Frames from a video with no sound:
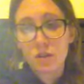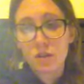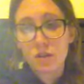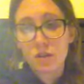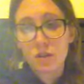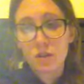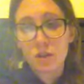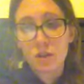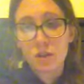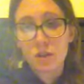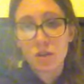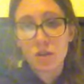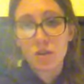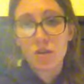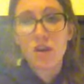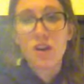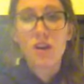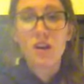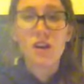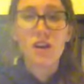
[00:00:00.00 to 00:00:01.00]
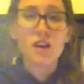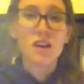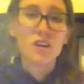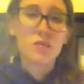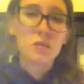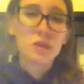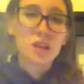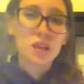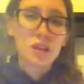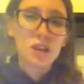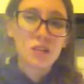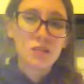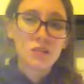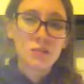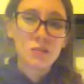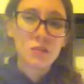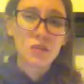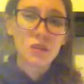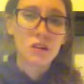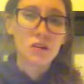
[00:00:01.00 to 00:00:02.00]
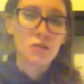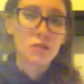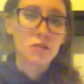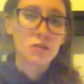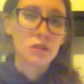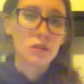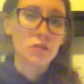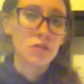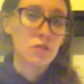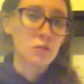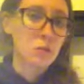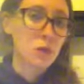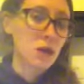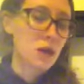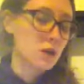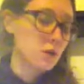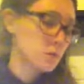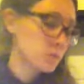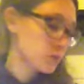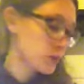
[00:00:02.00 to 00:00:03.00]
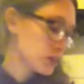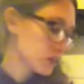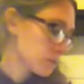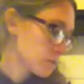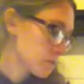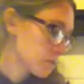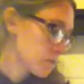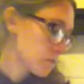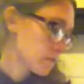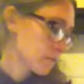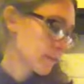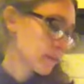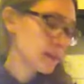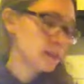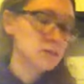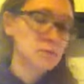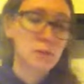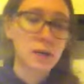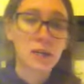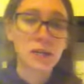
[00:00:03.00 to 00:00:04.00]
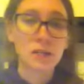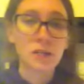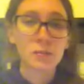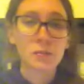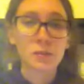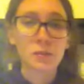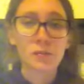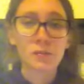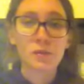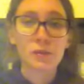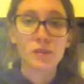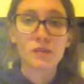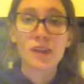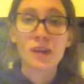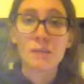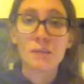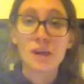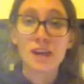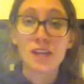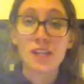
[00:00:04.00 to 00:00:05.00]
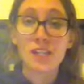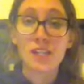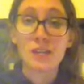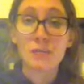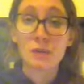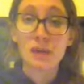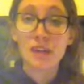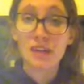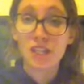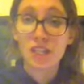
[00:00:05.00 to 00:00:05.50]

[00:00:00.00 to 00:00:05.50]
I don't think, I mean I have some stuff, it's not too bad, but it's manageable with the right managing.